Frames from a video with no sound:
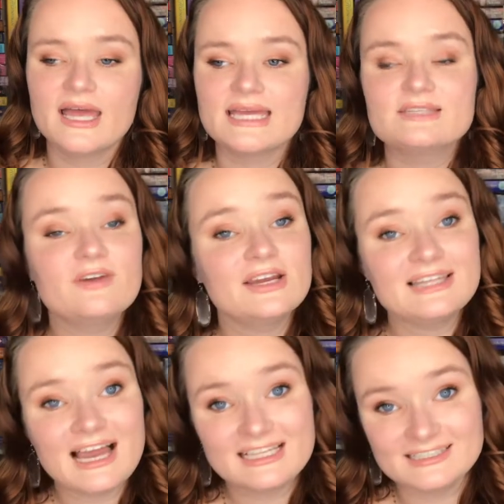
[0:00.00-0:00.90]
It's very
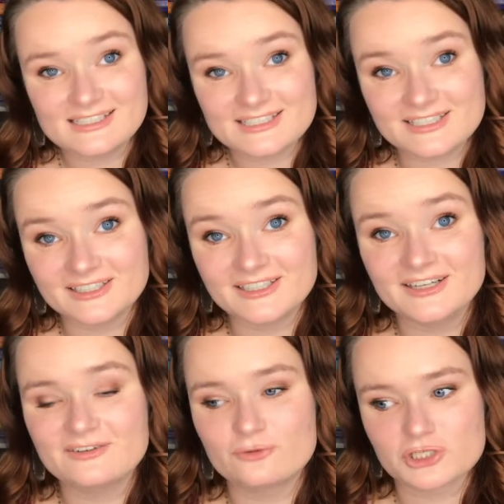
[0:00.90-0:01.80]
lackluster,
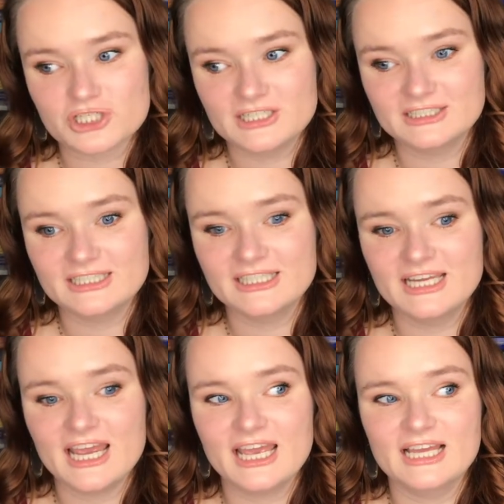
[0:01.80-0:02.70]
unfortunately,
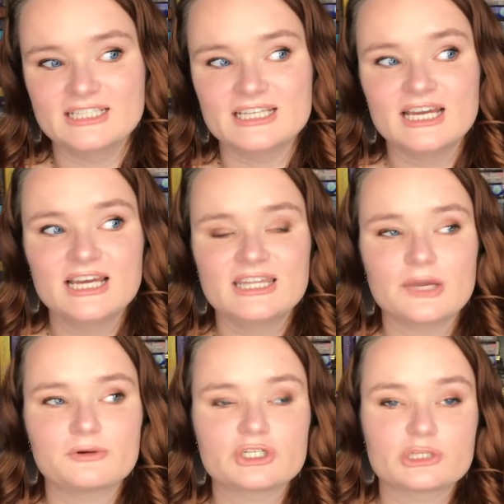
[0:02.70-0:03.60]
and there
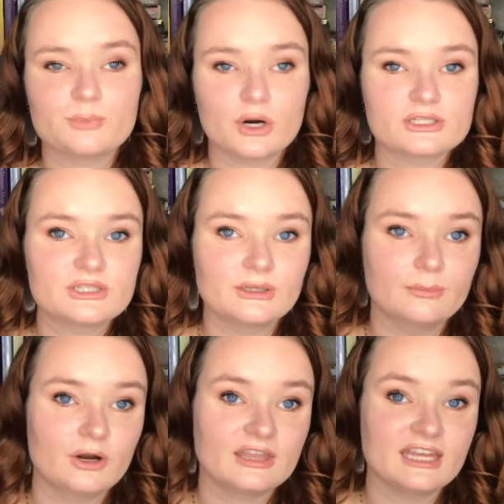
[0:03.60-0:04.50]
were just parts of the
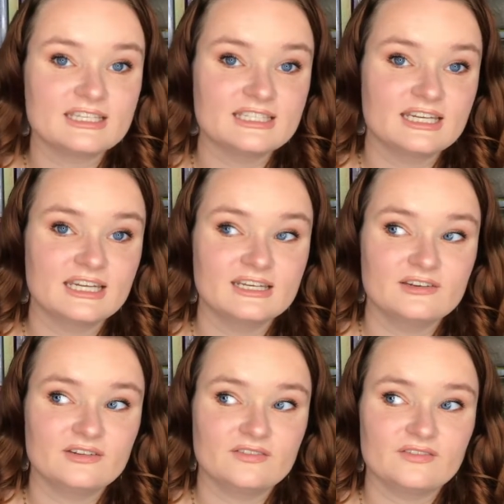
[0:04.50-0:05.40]
book that didn't
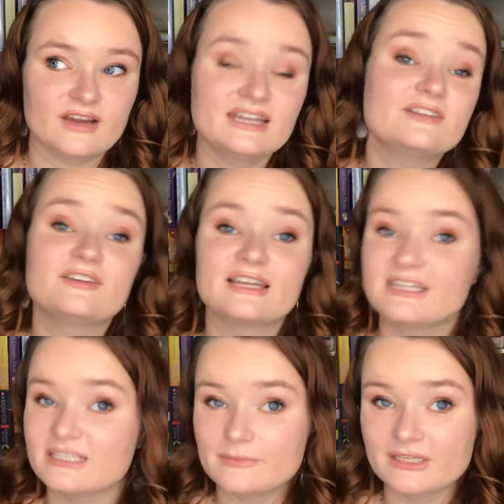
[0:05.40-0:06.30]
I didn't feel like
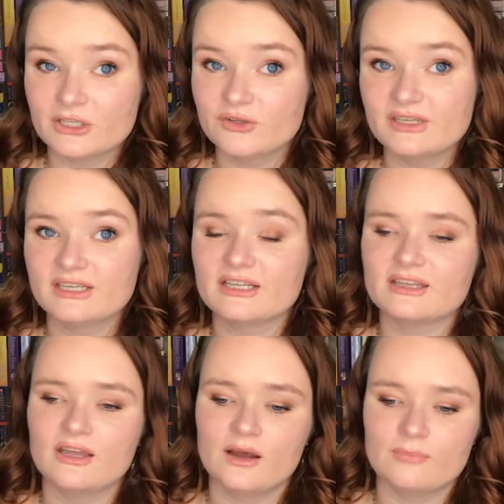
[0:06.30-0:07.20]
needed to be included.
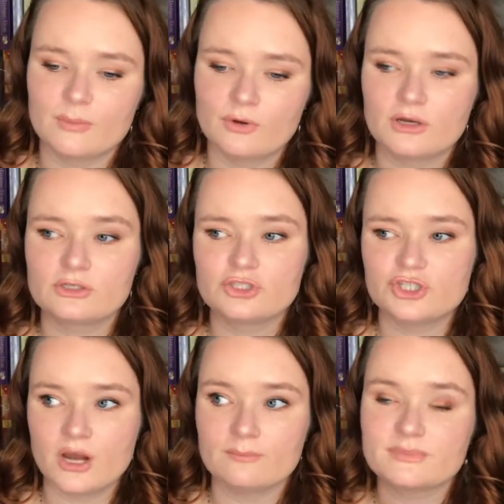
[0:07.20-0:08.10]
Um, the book
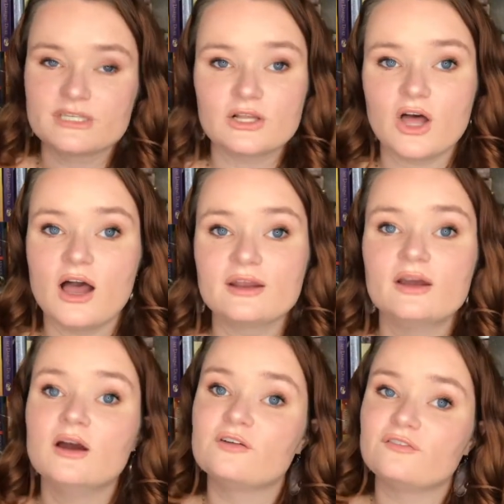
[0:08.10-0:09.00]
jumps a lot
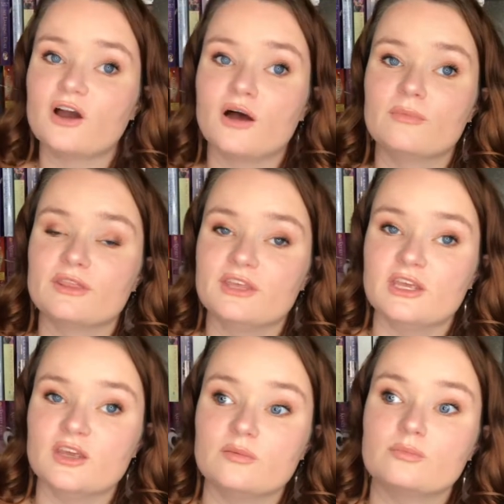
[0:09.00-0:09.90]
from
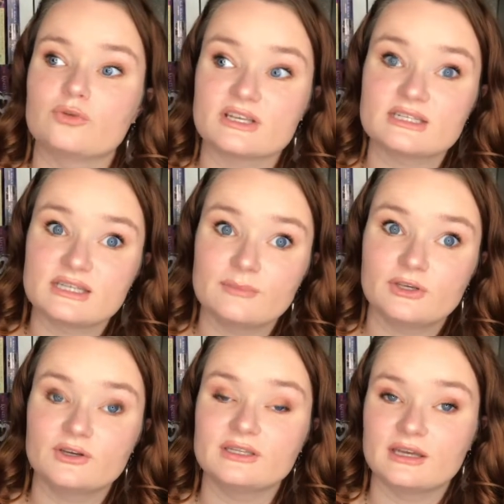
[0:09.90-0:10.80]
the present time
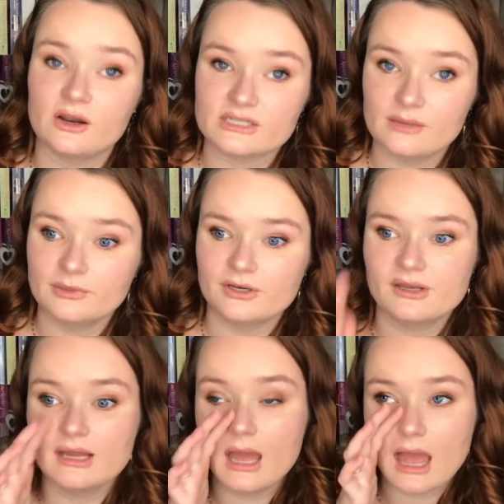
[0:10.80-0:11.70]
period, like our time
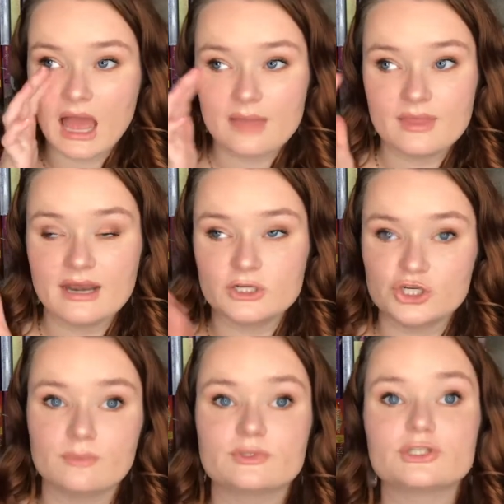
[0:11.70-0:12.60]
period, and then it
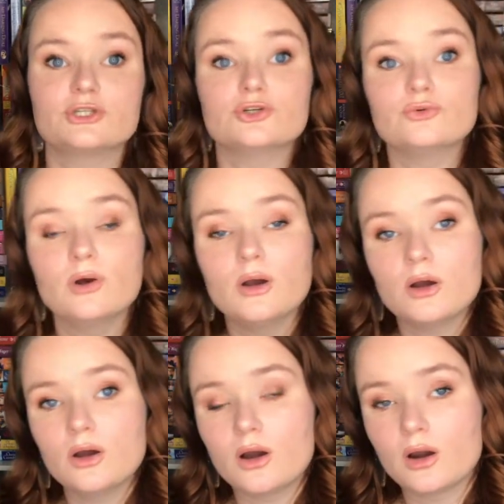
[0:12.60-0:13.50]
jumps to
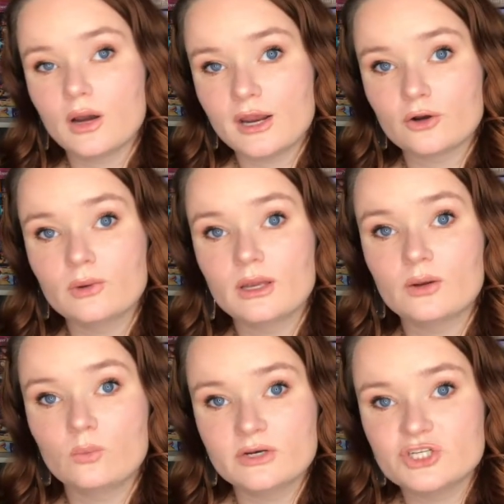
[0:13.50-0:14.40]
our heroine
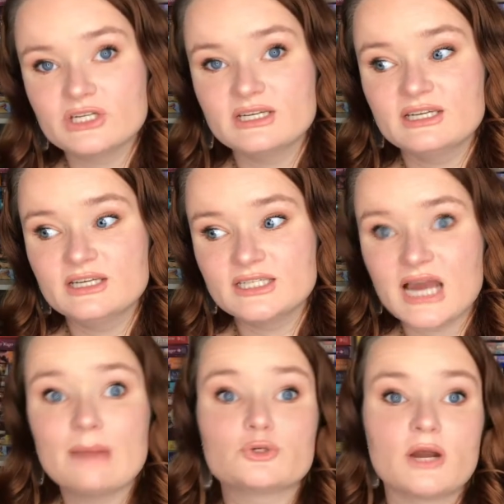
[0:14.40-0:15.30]
when she
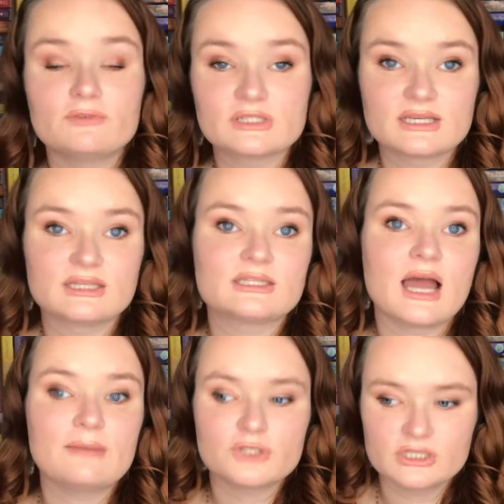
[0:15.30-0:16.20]
time travels, like the
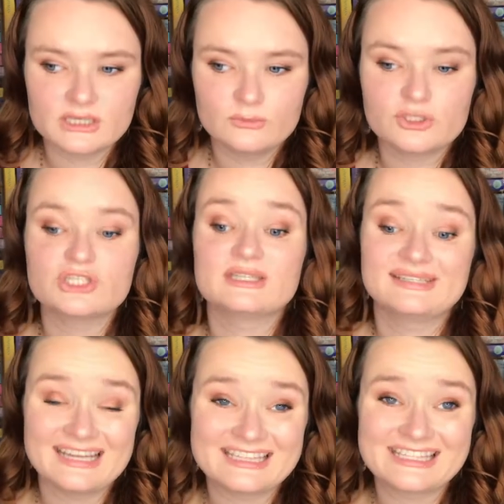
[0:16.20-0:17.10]
time she's in when she's in the
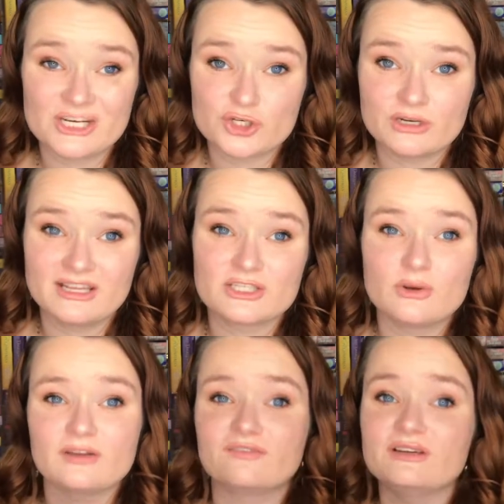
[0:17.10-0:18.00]
ninth century. And so
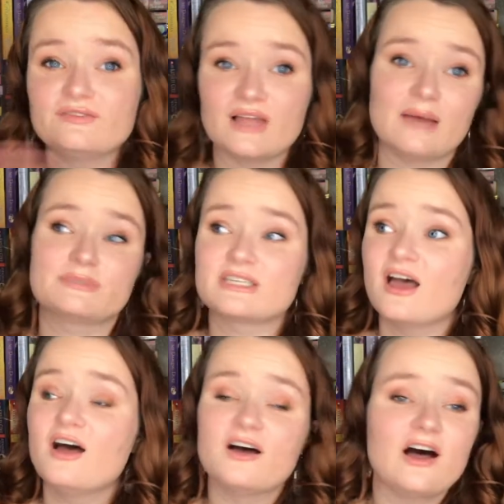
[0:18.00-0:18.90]
it flip flops
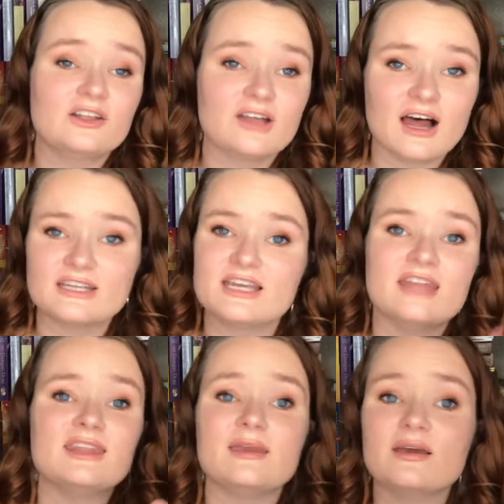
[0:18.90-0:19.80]
a lot.
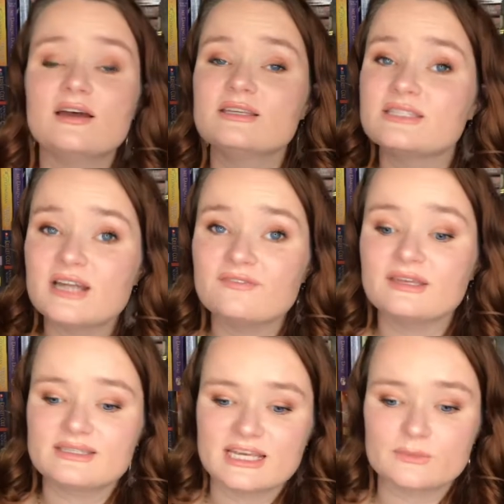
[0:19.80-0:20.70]
And the stuff
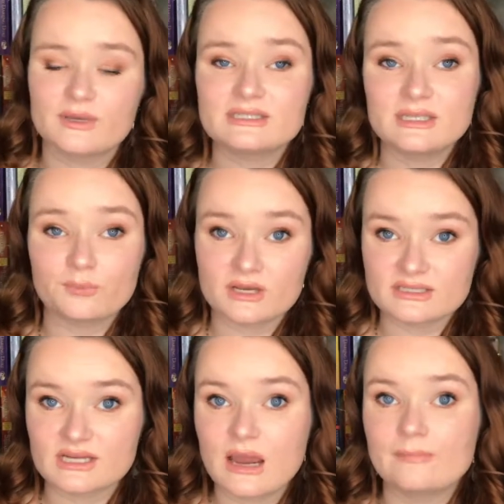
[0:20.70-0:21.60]
that takes place in the
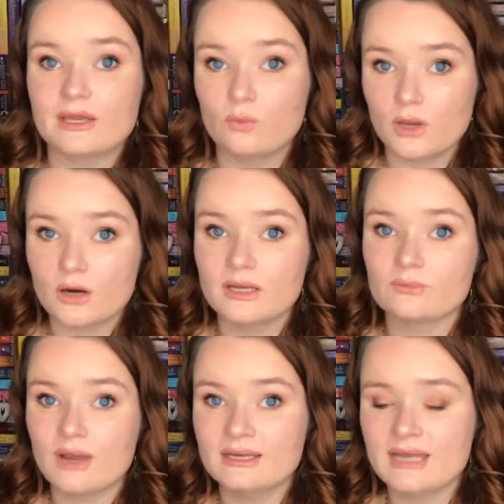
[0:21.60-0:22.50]
present time, like we are in
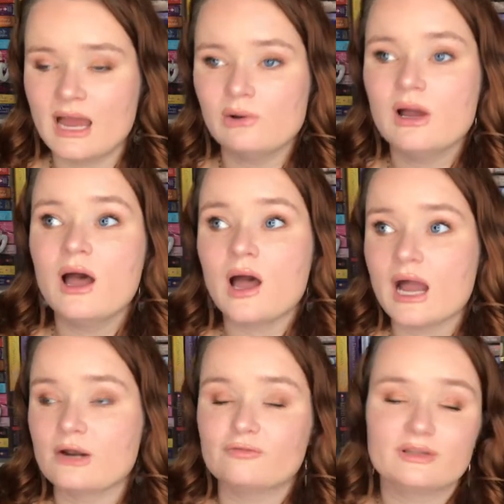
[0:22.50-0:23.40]
right now,
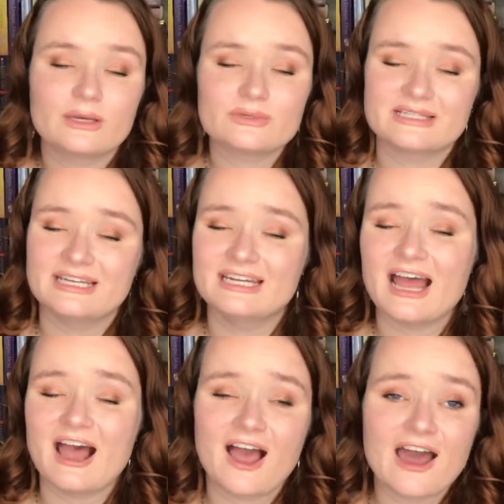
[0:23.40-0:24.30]
I don't feel like was needed
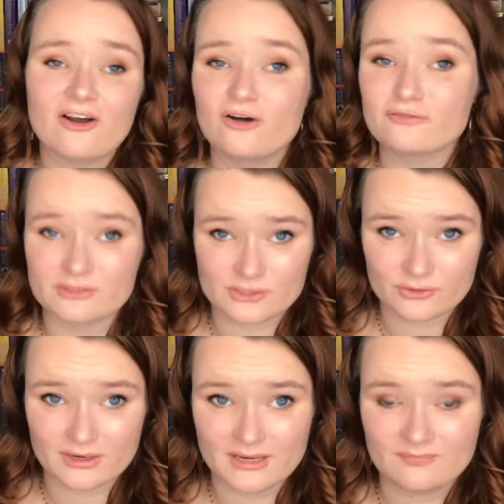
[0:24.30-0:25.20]
at all for the story.